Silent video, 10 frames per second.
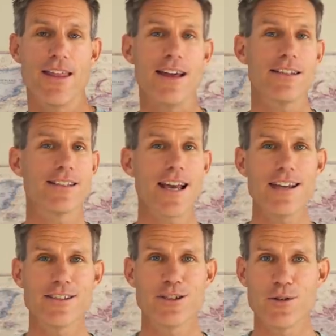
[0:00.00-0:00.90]
They
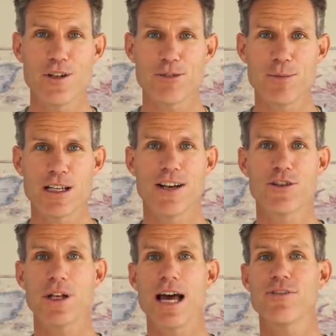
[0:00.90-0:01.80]
say to do this because
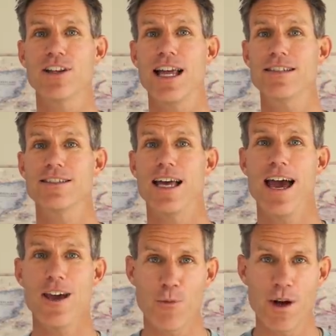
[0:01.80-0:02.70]
you'll have less
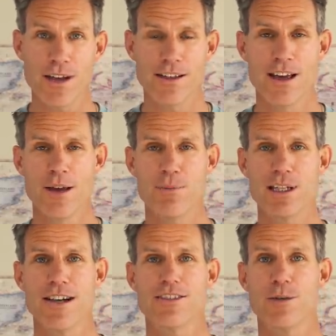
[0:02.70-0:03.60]
headwind
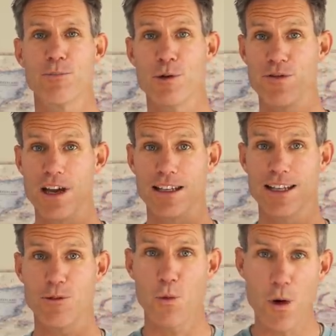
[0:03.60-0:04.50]
because the
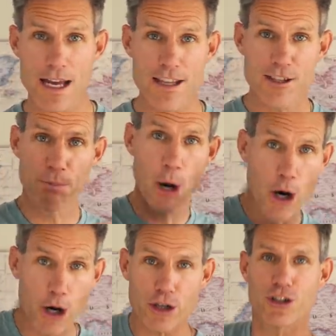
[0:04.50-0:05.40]
prevailing winds
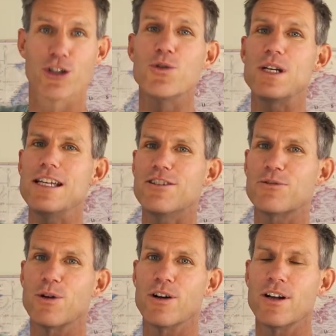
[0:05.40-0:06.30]
push you
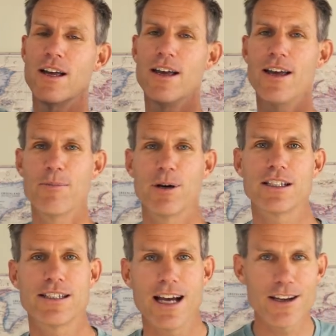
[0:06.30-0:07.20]
eastward. But
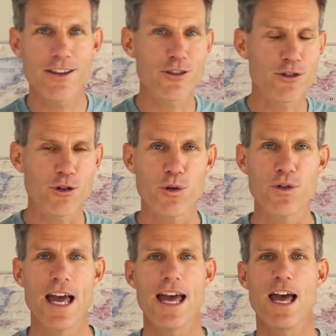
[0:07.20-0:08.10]
to tell you the
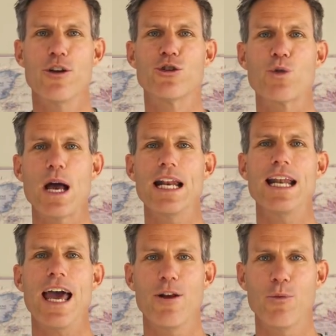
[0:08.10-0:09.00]
truth, dreaded
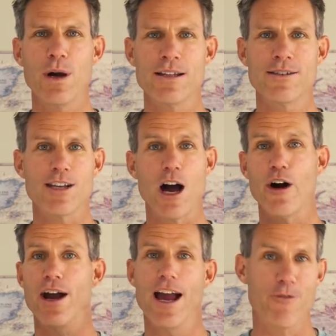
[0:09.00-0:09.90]
headwinds
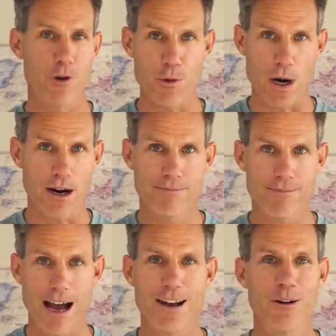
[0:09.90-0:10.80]
are everywhere.
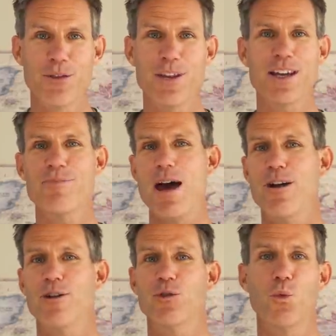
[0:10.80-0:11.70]
I don't think it
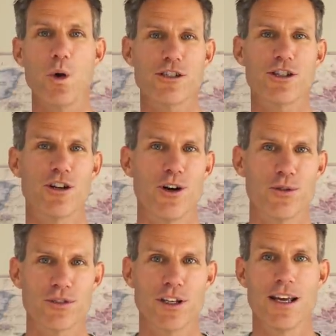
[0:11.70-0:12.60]
matters which
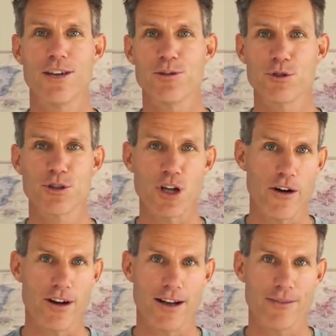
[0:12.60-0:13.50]
coast you
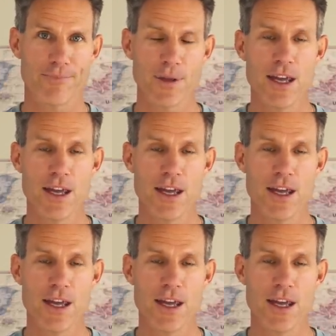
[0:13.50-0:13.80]
start on.